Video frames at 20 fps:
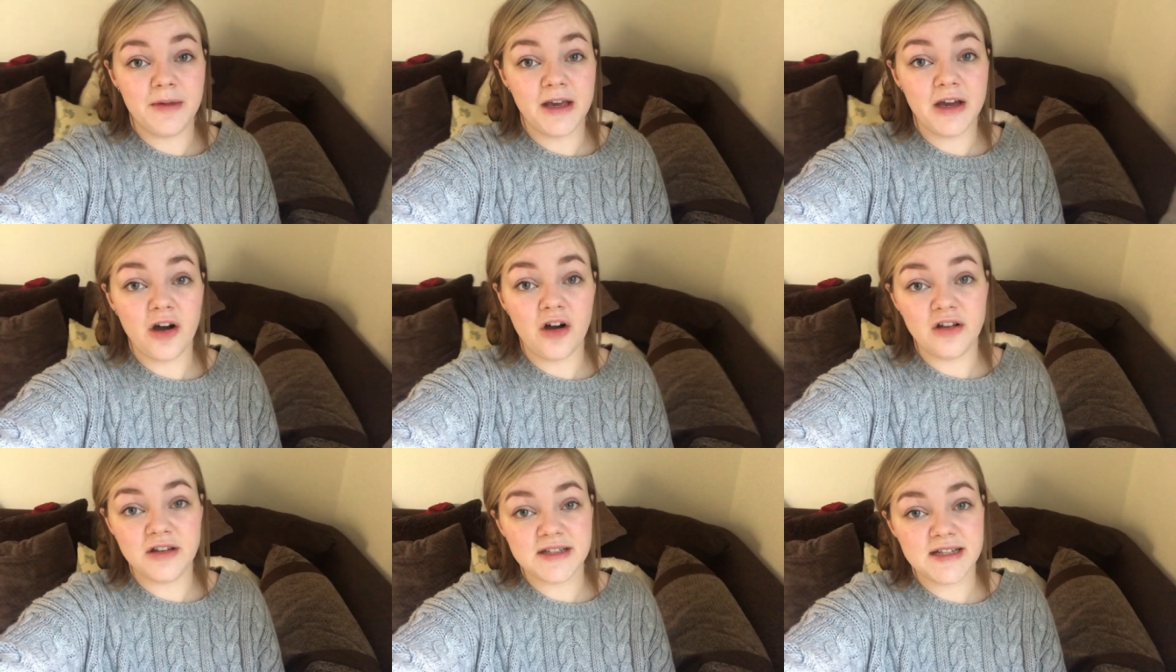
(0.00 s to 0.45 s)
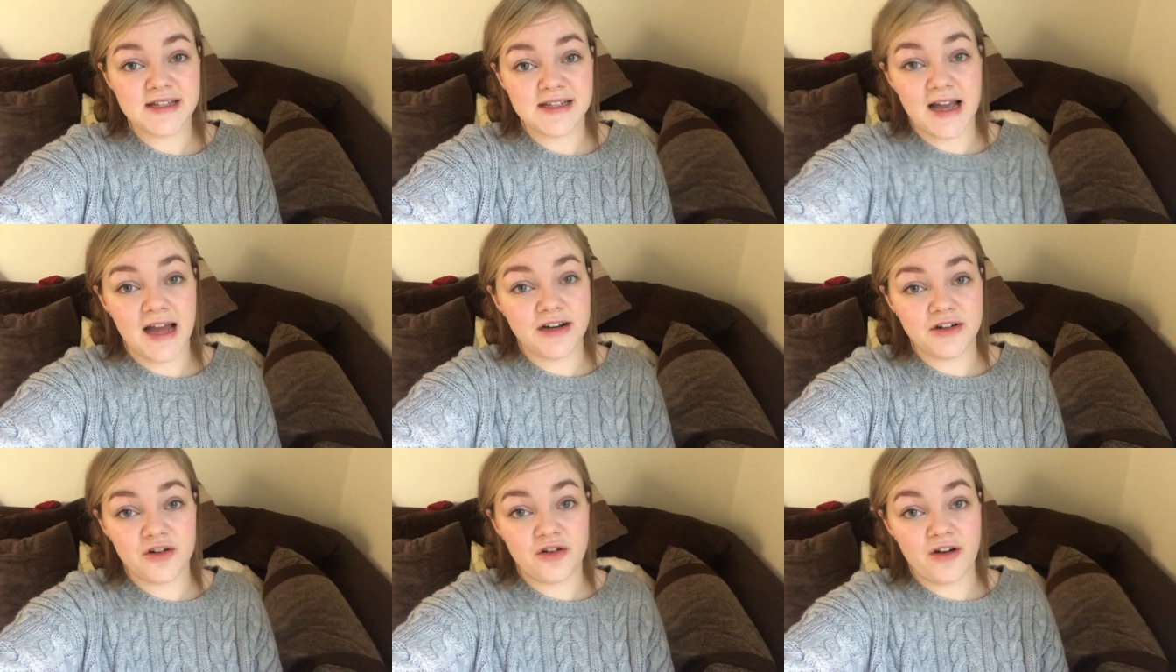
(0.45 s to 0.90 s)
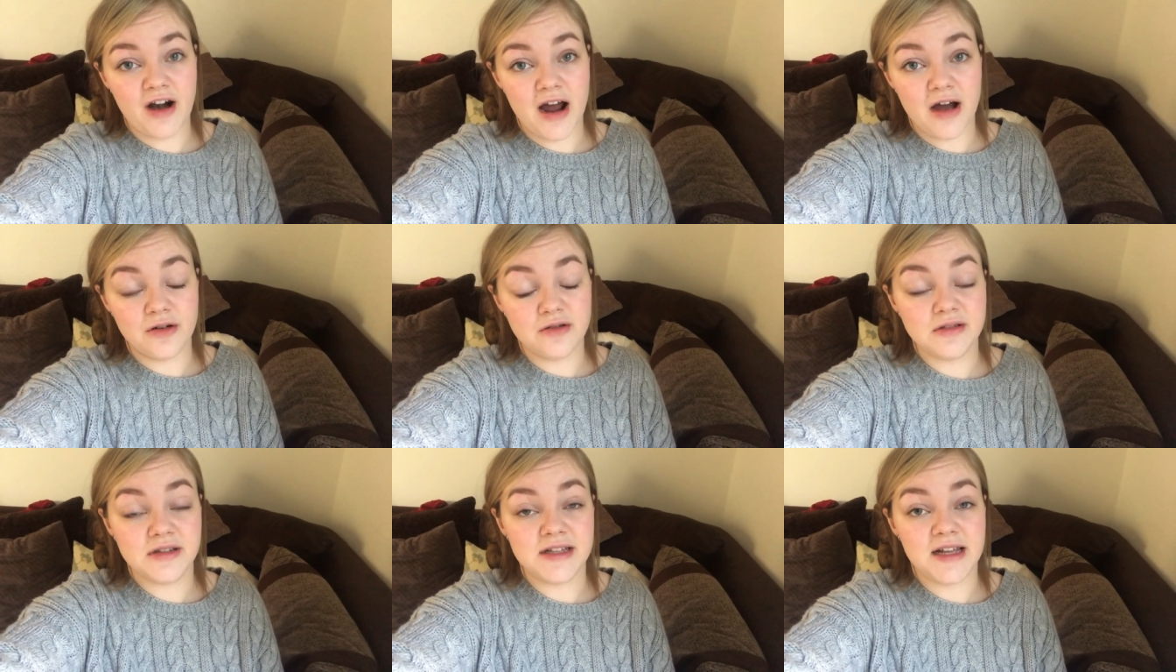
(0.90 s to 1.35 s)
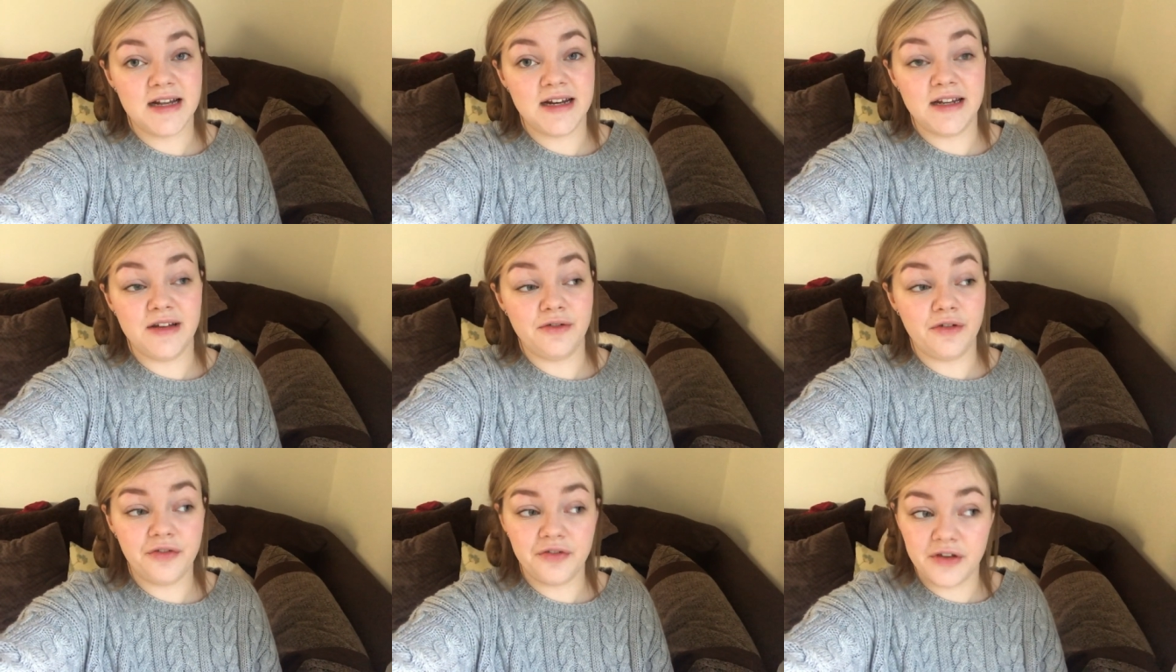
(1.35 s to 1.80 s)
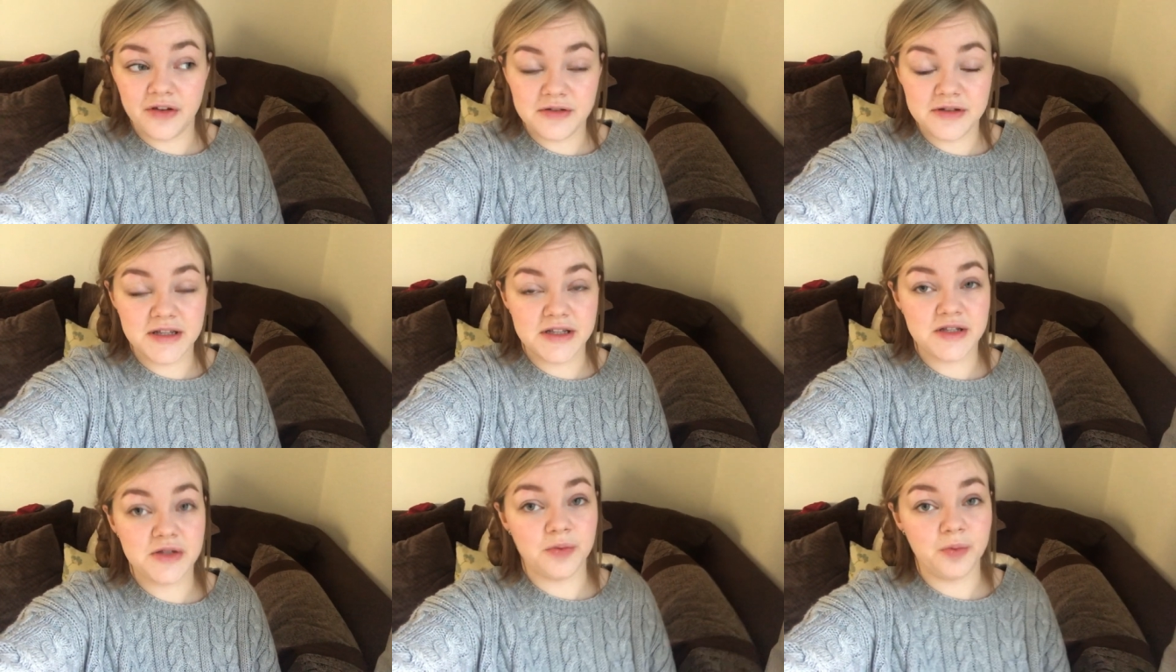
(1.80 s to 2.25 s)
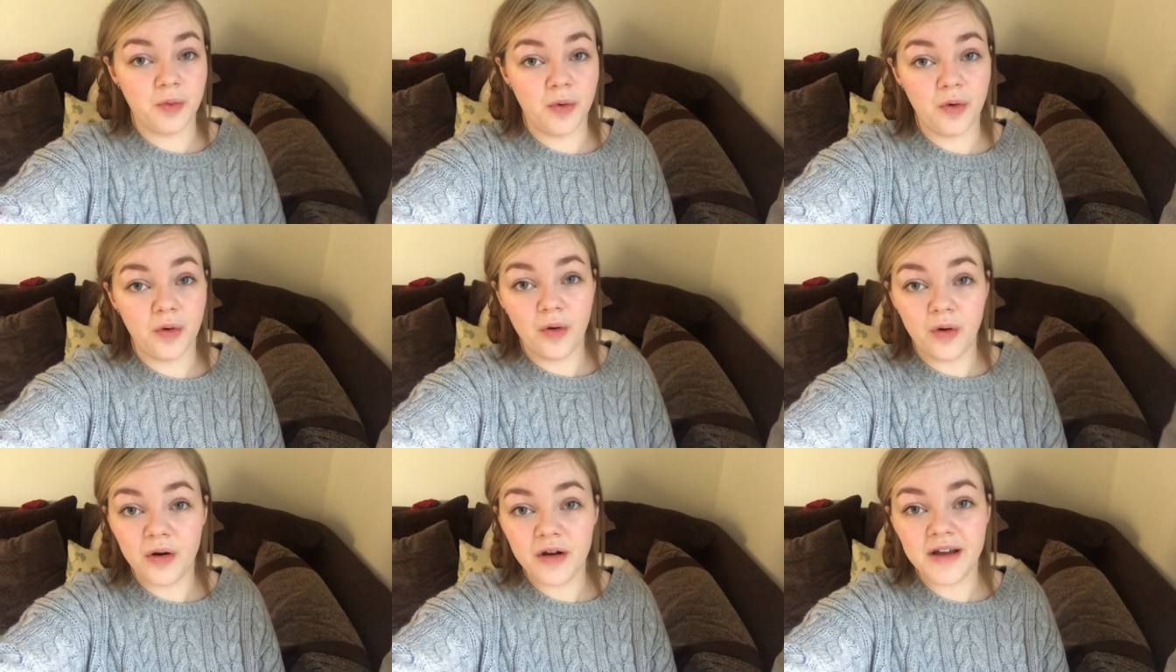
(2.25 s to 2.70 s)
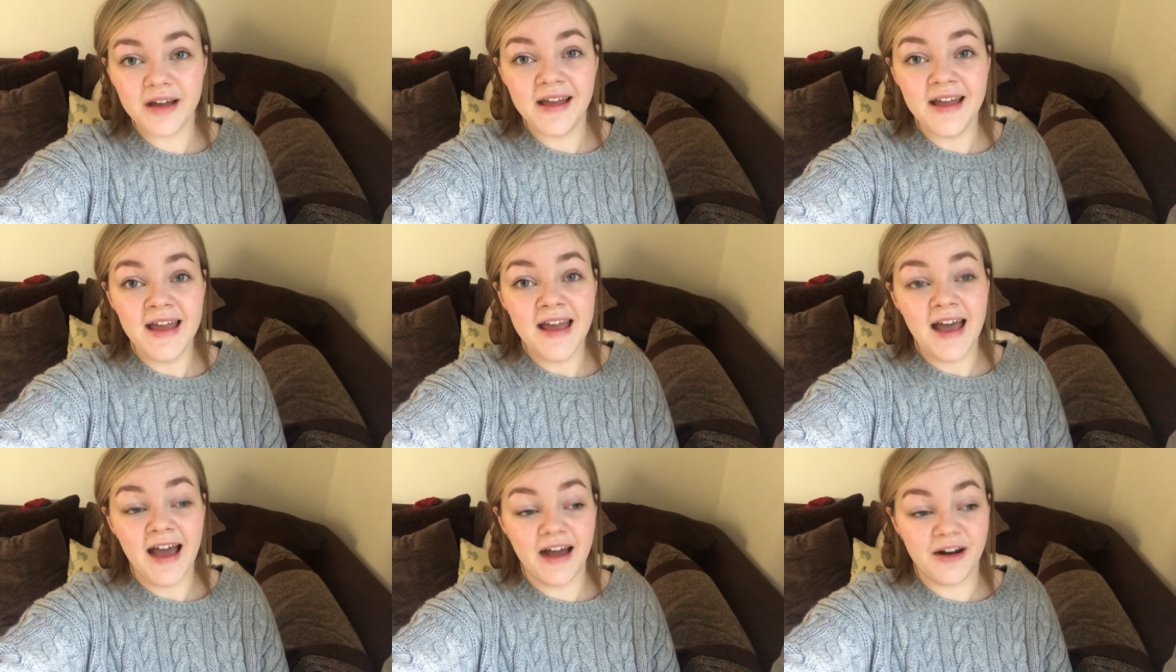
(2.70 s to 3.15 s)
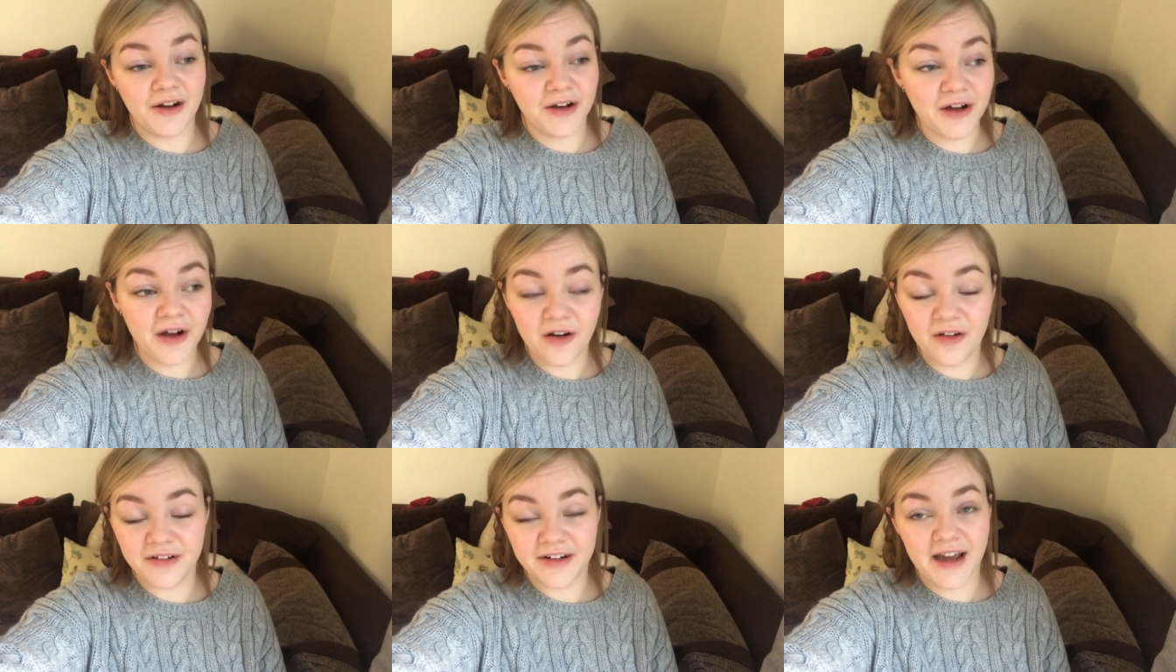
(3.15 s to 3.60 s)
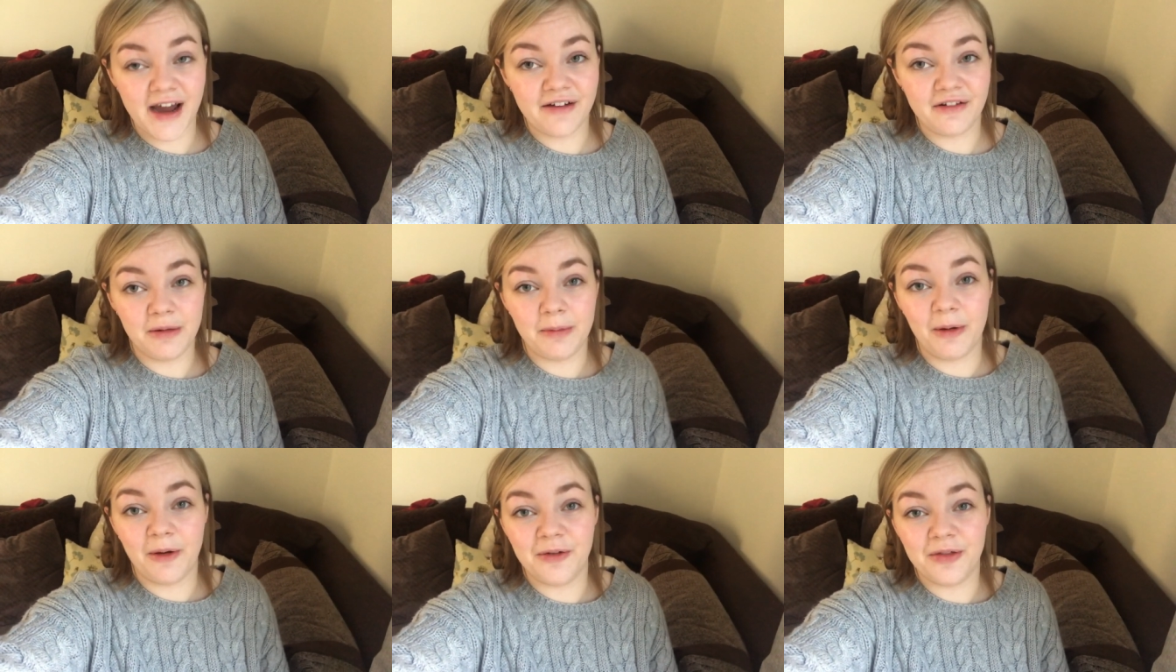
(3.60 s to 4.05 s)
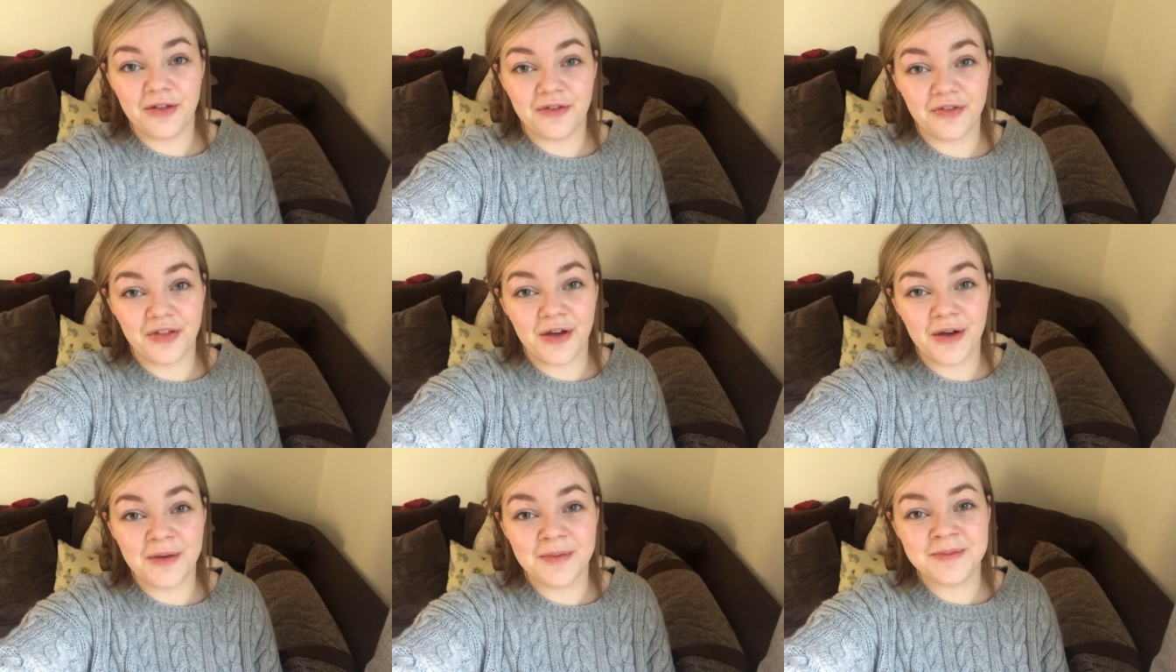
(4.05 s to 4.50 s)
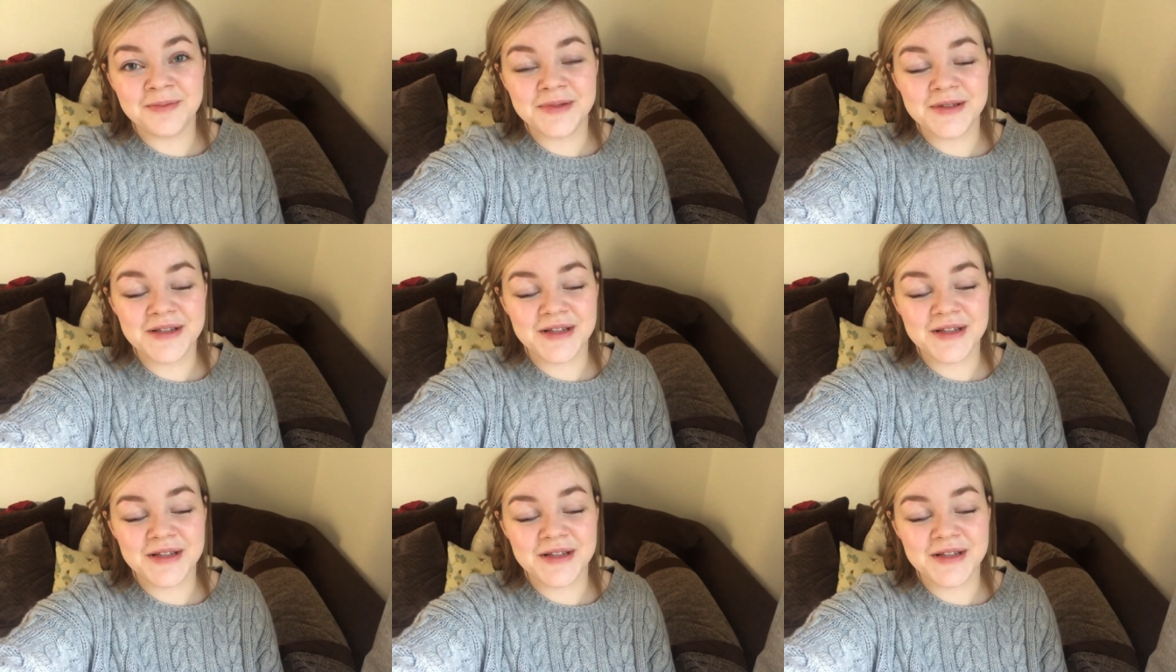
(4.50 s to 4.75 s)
He can't stand crowds and he refuses to walk, and I can't carry both of them.